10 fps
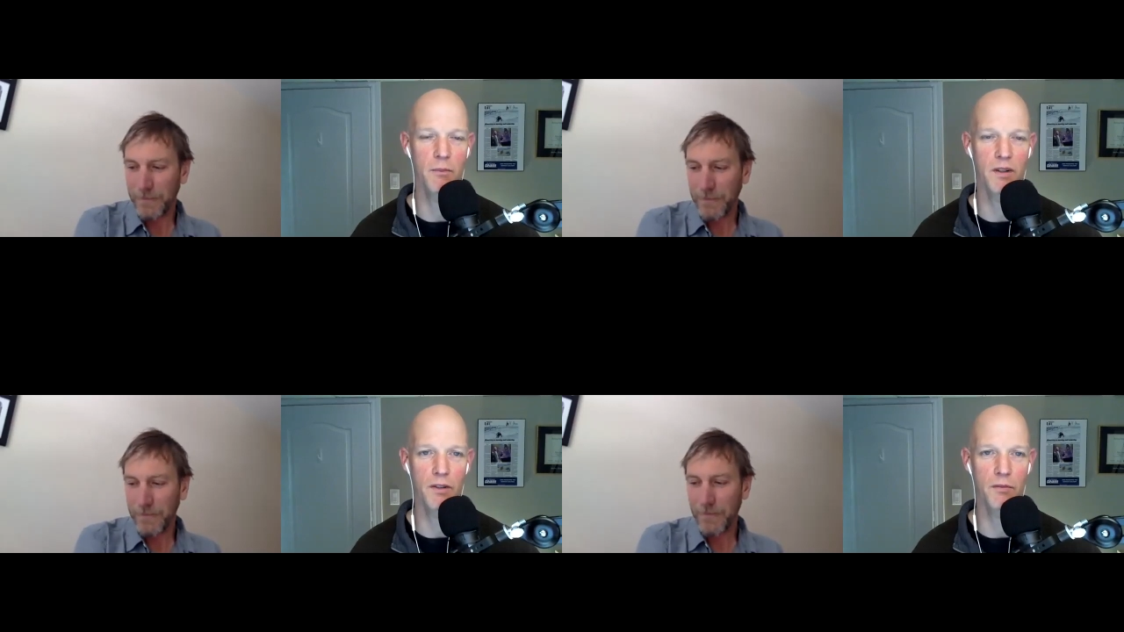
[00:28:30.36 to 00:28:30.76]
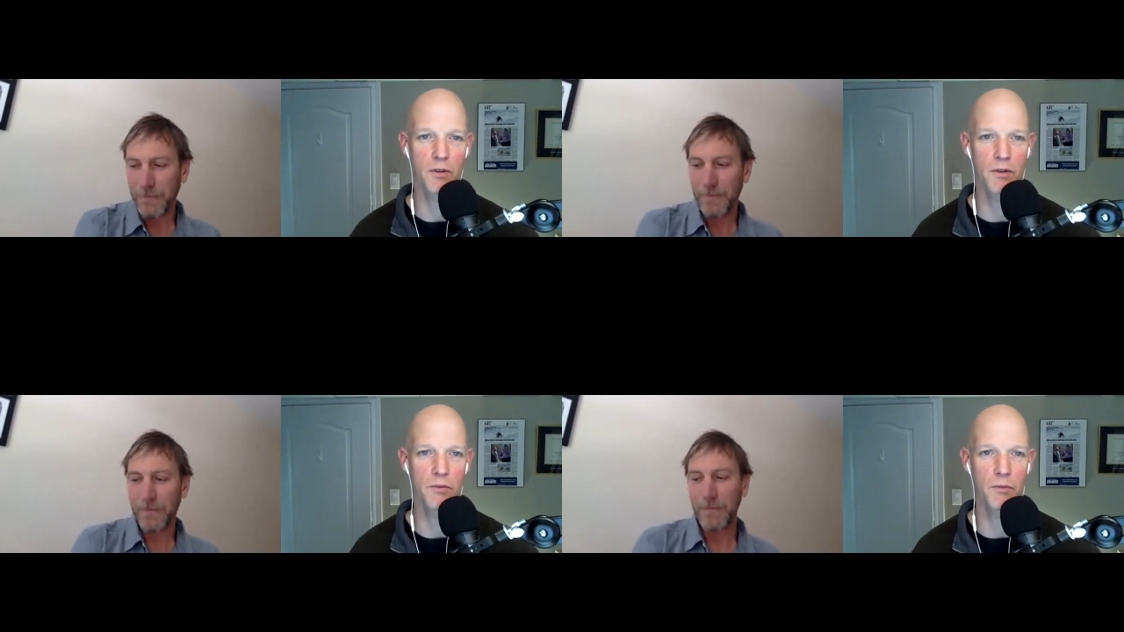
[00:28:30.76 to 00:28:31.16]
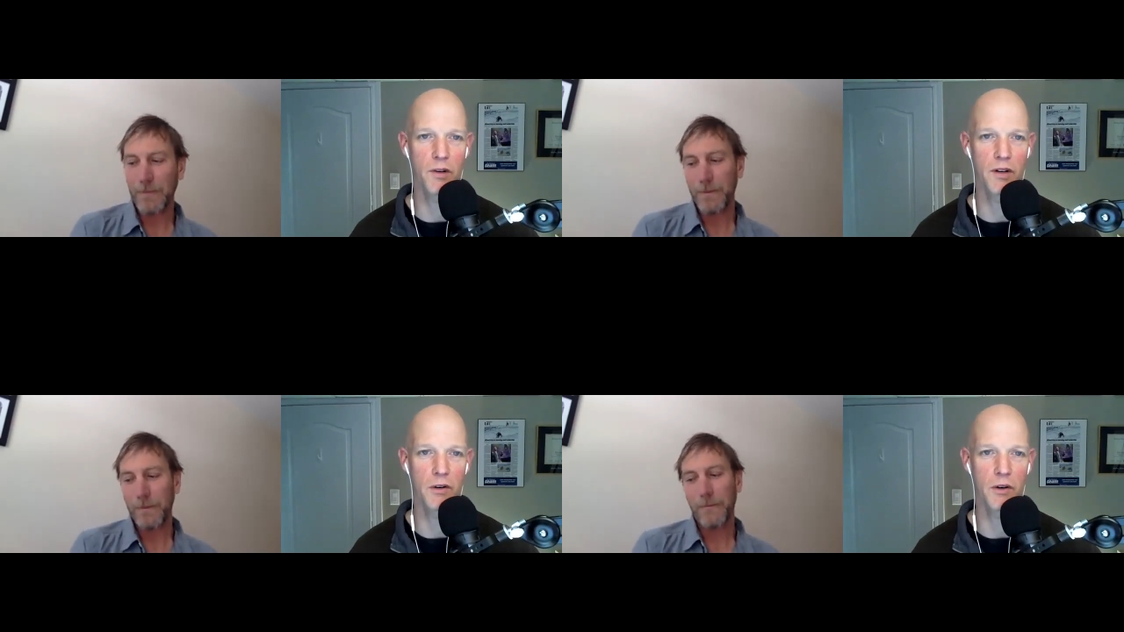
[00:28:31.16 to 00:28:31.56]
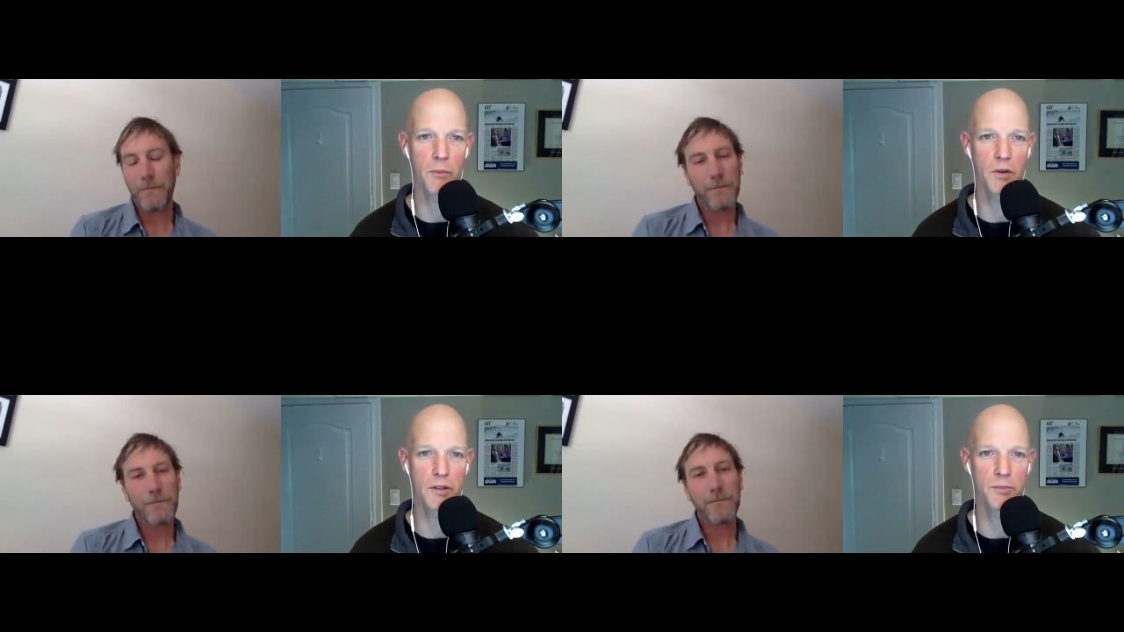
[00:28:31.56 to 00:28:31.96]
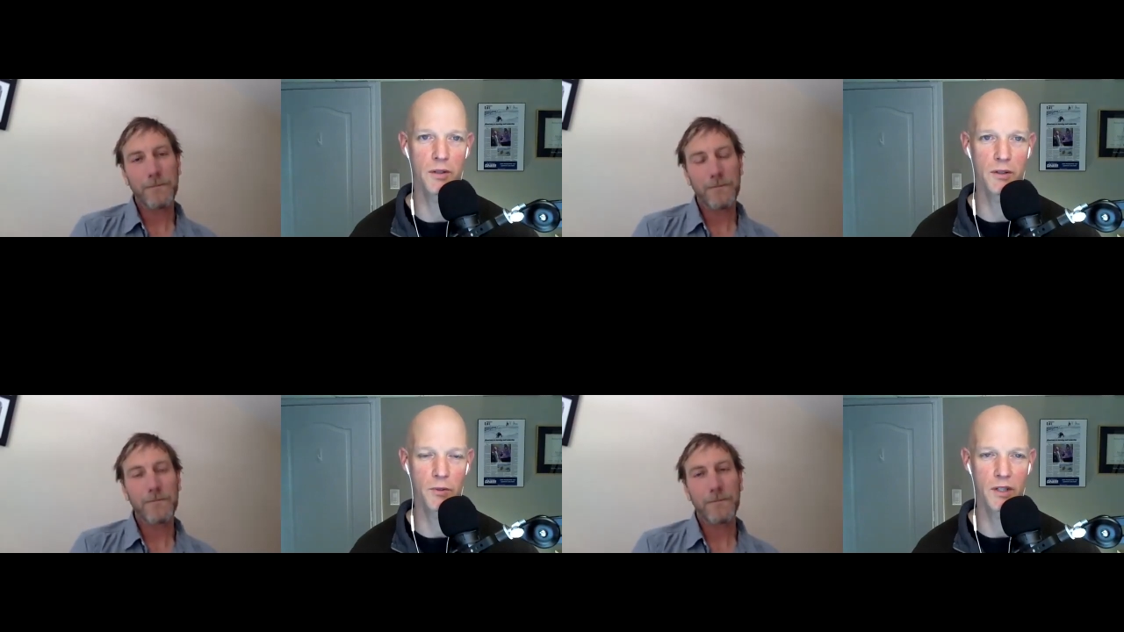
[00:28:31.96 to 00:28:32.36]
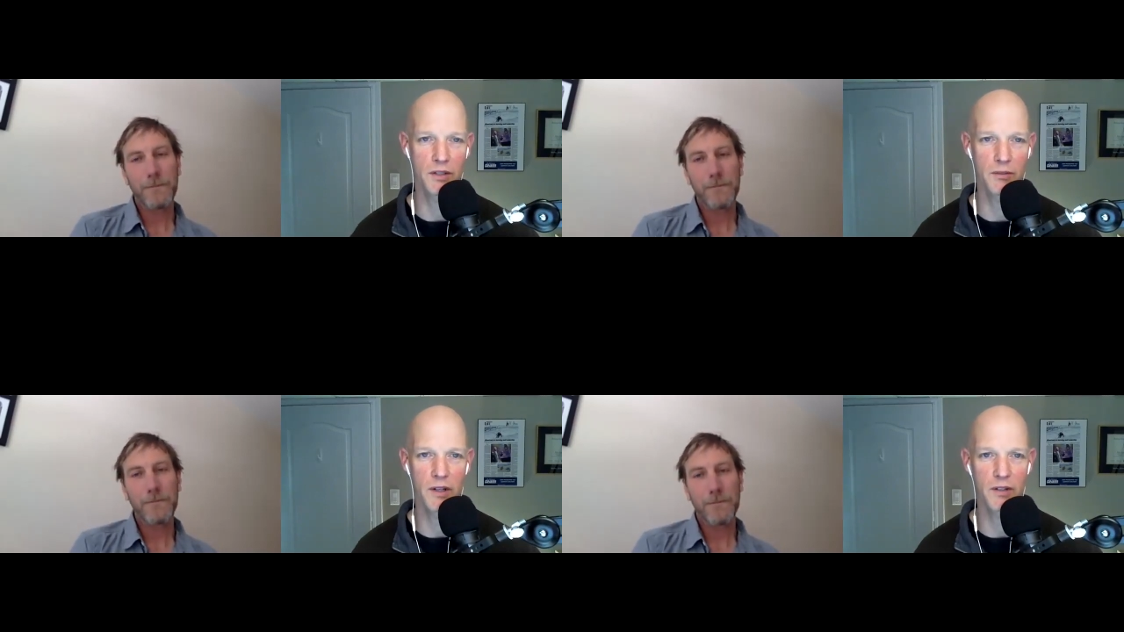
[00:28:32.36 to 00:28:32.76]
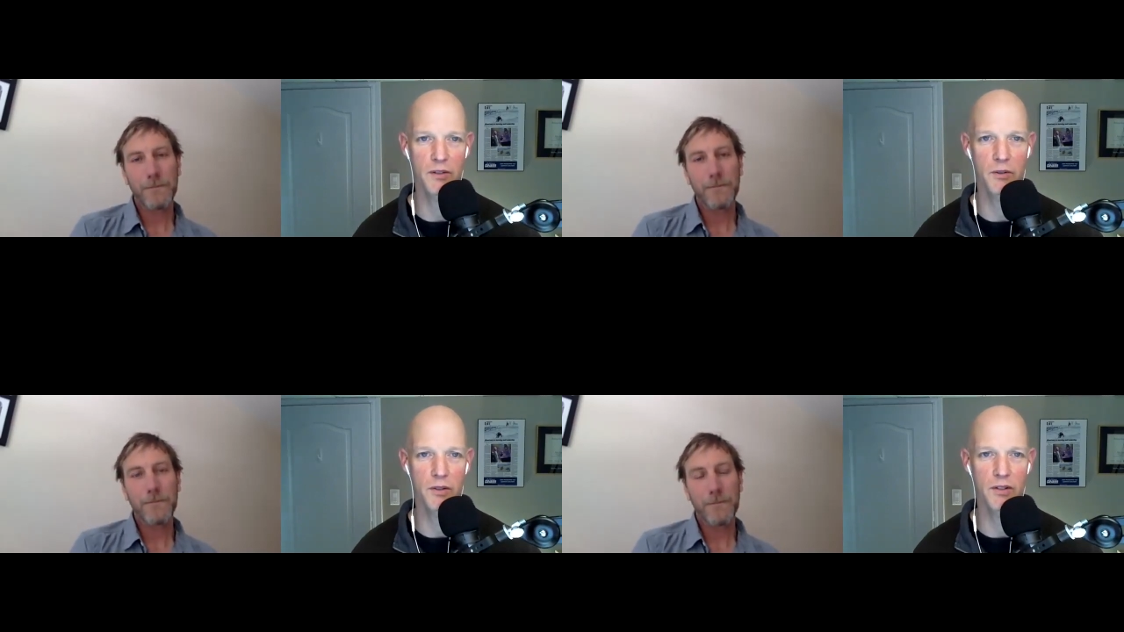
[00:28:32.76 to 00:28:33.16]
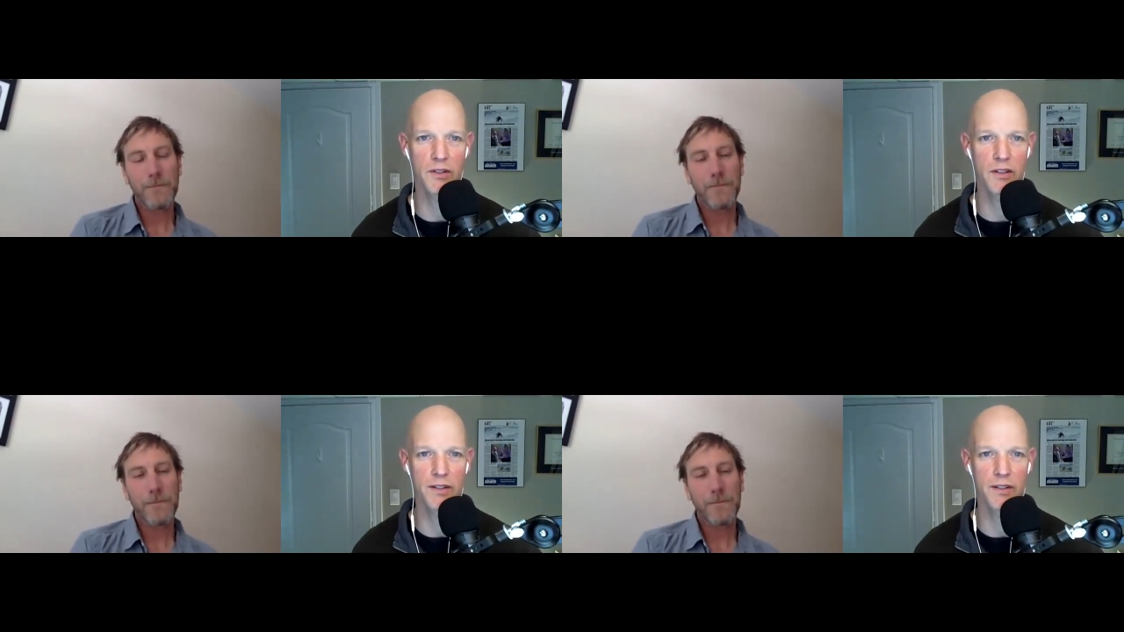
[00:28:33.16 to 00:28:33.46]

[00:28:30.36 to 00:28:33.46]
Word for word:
Speaker 1: been through one or multiple wilderness medicine courses.